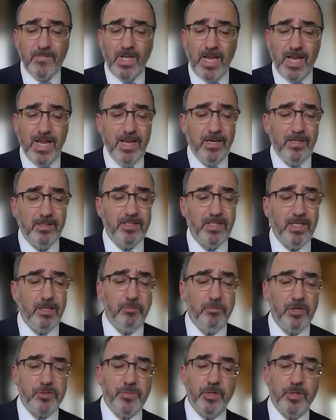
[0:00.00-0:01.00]
and
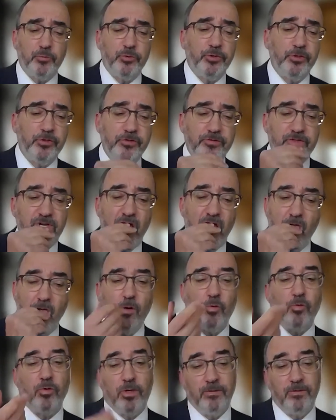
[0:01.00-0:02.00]
must be approved
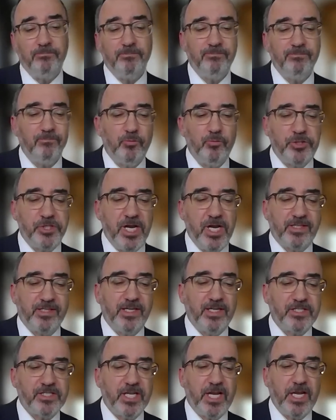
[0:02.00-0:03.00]
or rejected,
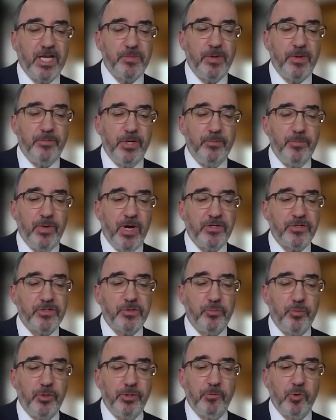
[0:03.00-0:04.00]
as the case may be, by the
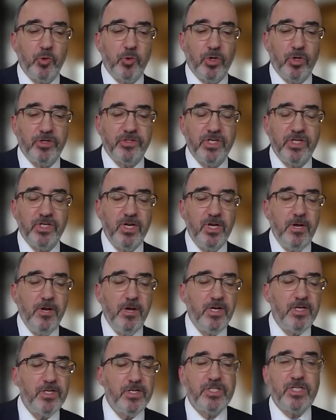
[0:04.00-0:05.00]
Supreme Court.
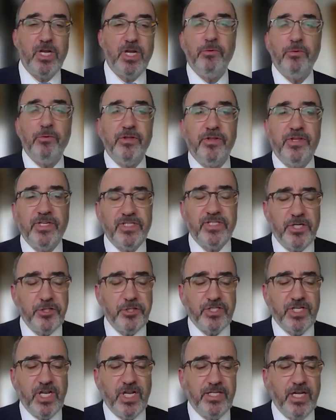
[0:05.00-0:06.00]
Some of the things I
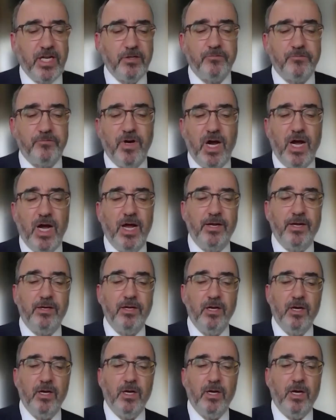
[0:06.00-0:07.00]
just identified
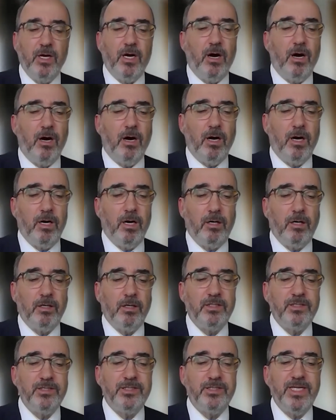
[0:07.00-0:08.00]
are
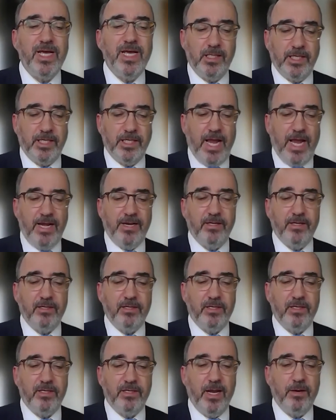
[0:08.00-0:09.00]

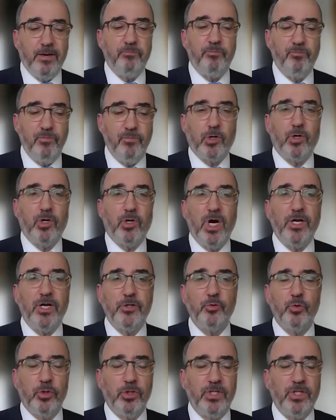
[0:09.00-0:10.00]
delegated, and
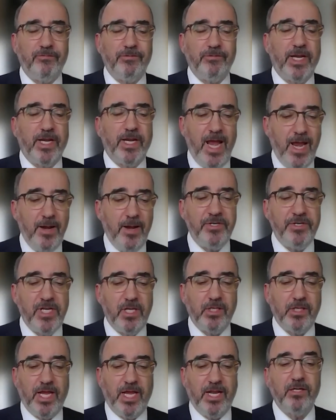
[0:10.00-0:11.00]
under Rule 11 can be
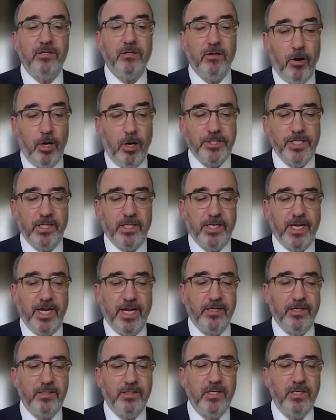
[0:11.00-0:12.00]
delegated and are
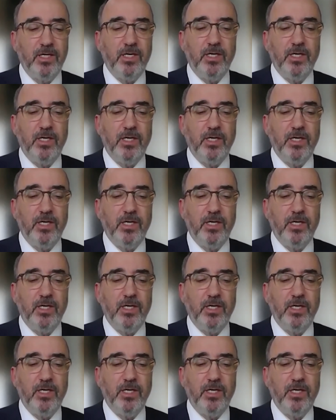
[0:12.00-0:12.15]
delegated